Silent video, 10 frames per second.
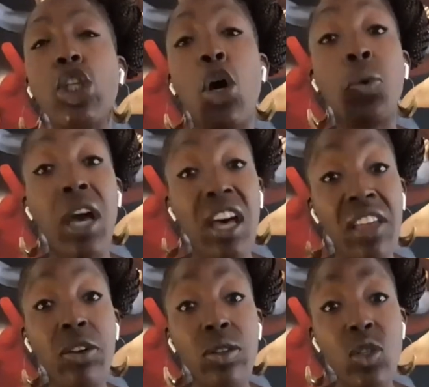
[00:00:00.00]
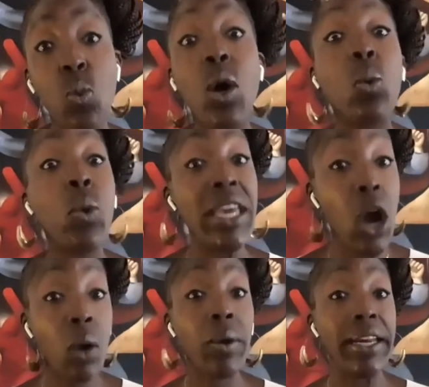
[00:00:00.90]
shown others what
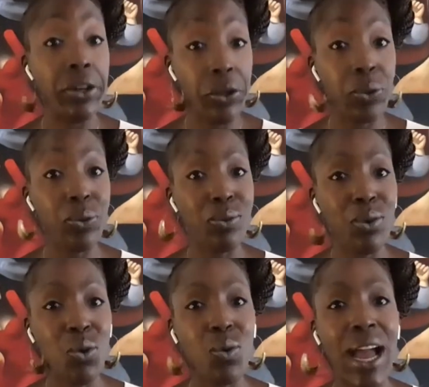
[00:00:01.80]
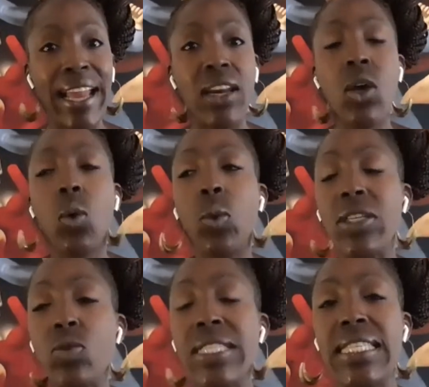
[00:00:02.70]
we already knew, right?
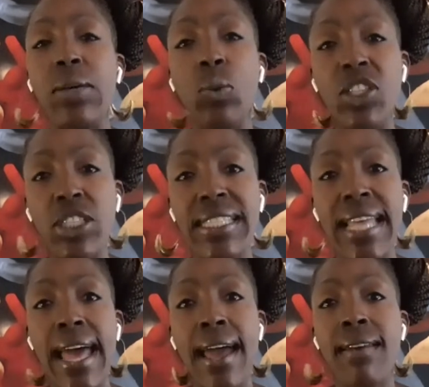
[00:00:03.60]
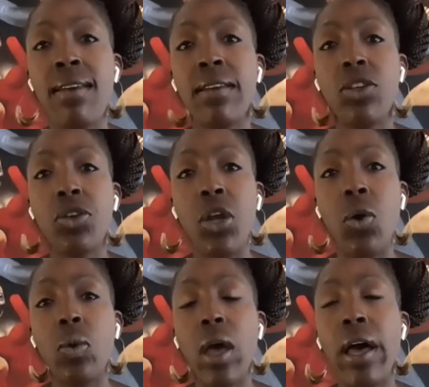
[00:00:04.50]
Which is that,
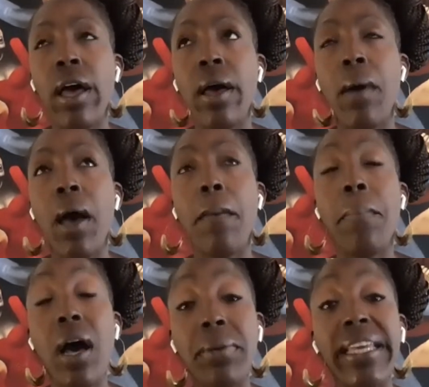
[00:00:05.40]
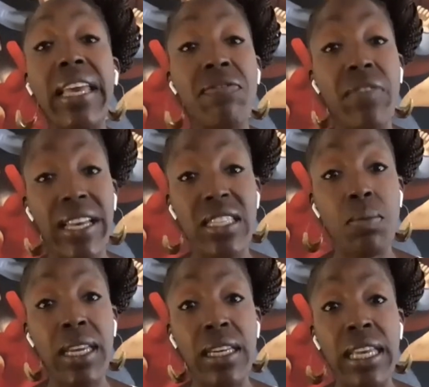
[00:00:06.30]
public
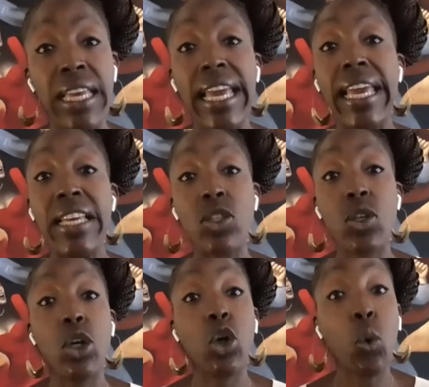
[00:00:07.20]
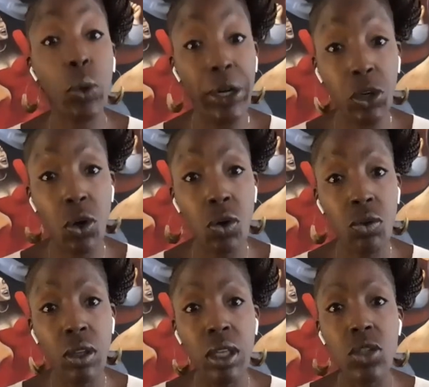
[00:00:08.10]
investment is
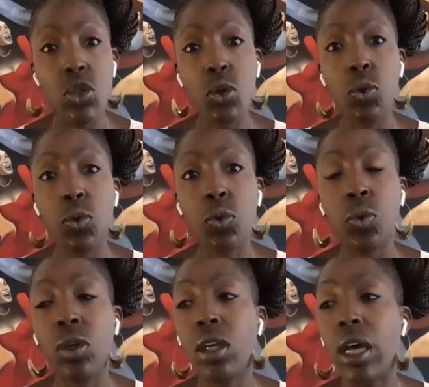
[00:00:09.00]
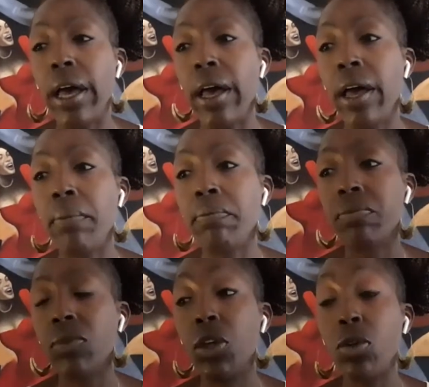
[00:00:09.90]
critical to,
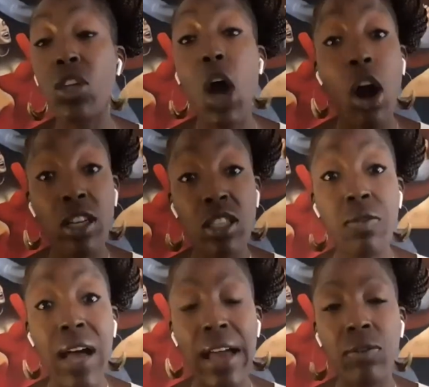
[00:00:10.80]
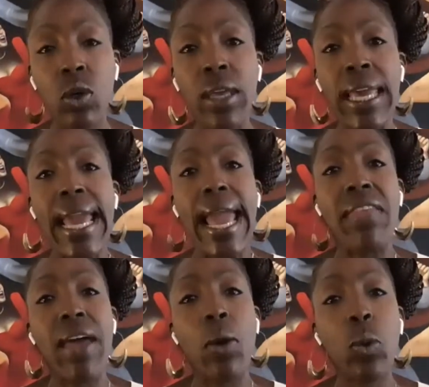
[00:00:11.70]
to our survival.
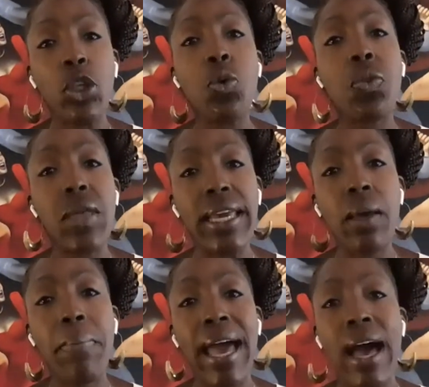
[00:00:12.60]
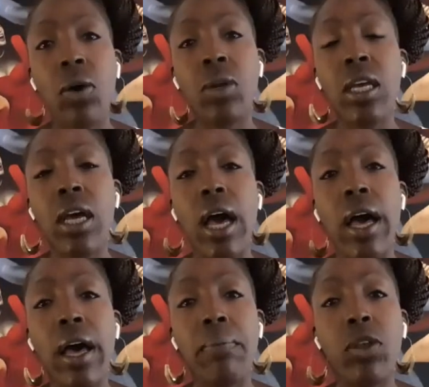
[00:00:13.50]
And that when you think about
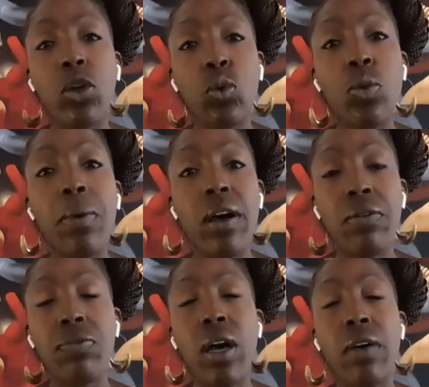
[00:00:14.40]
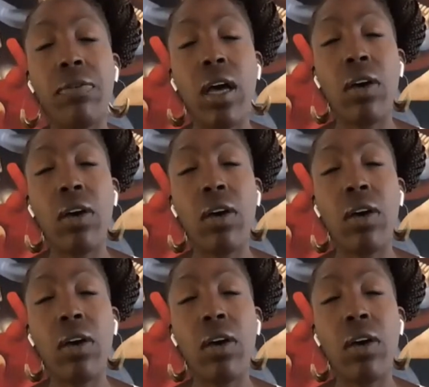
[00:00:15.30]
the group of